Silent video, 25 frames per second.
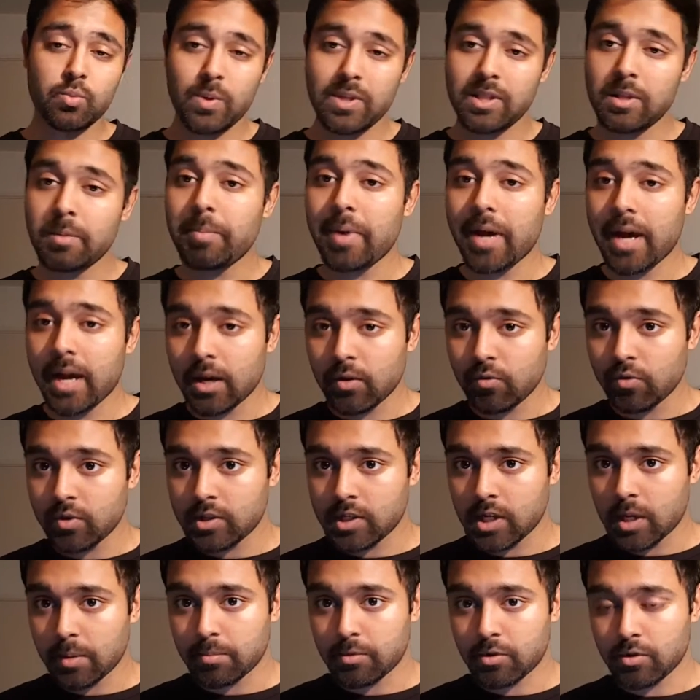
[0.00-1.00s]
when the pain
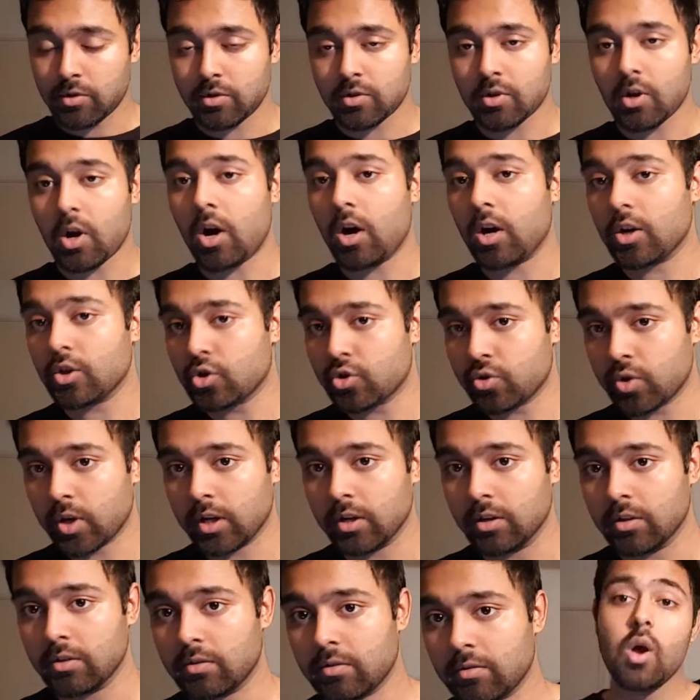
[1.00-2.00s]
receptors are
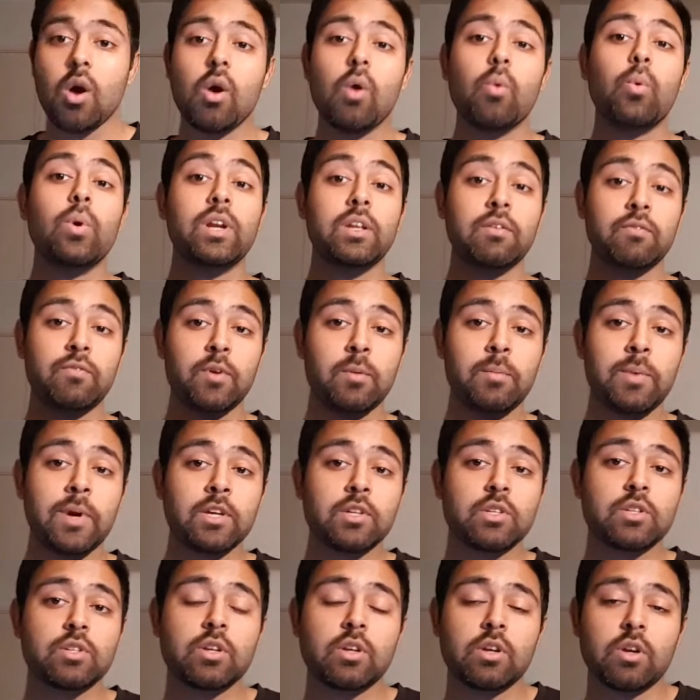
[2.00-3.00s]
triggered. When
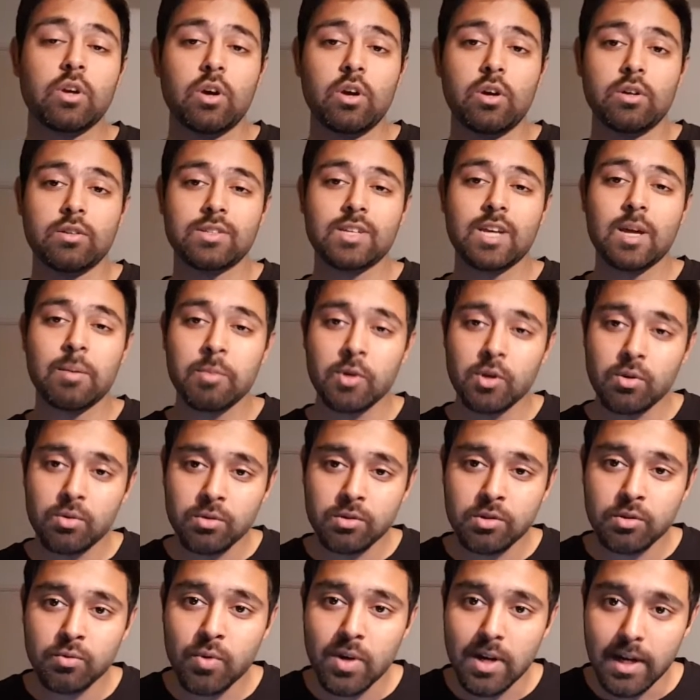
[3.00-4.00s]
inflammation occurs,
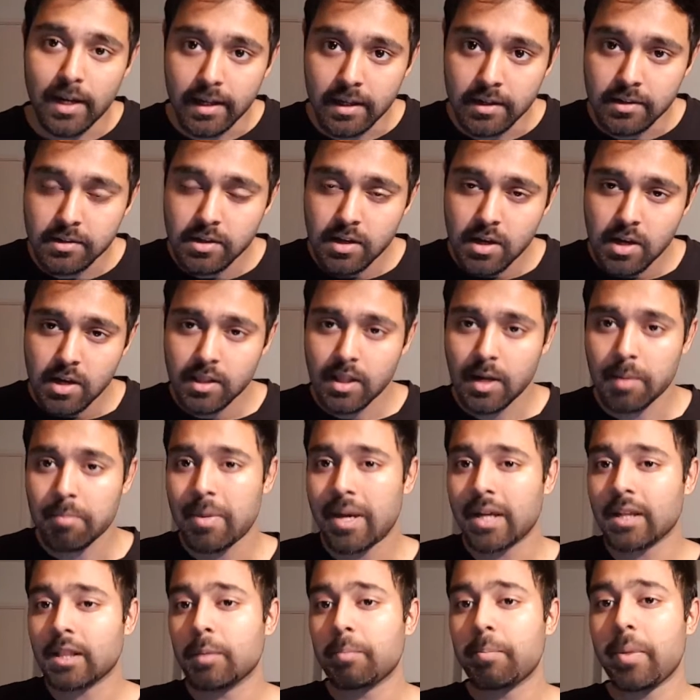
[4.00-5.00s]
chemicals are released that
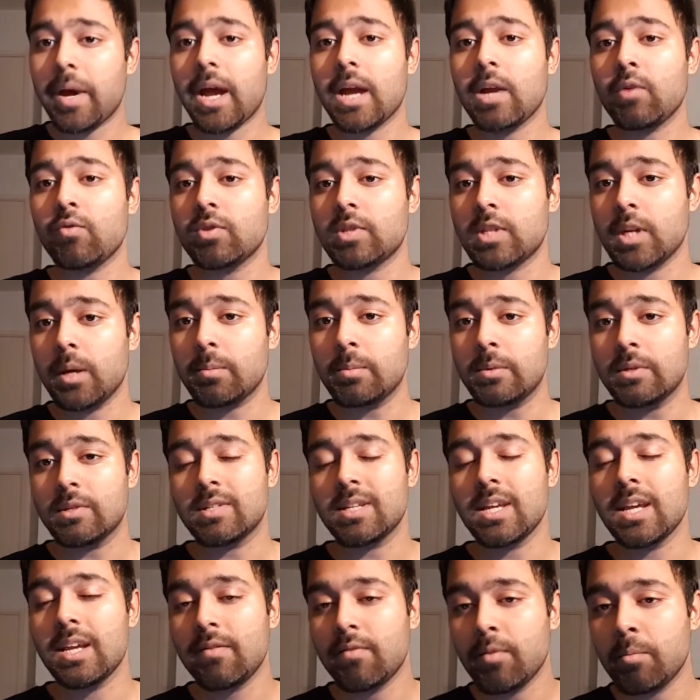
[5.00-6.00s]
make the pain receptors
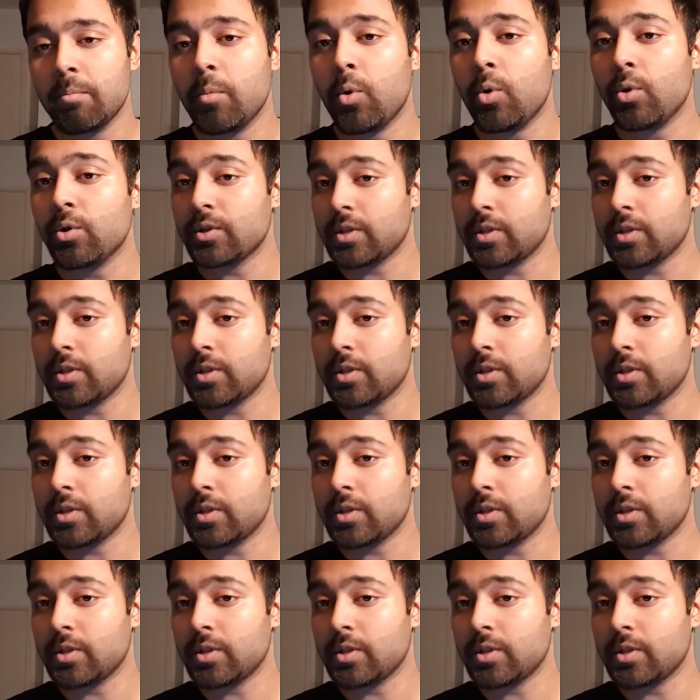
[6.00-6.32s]
even more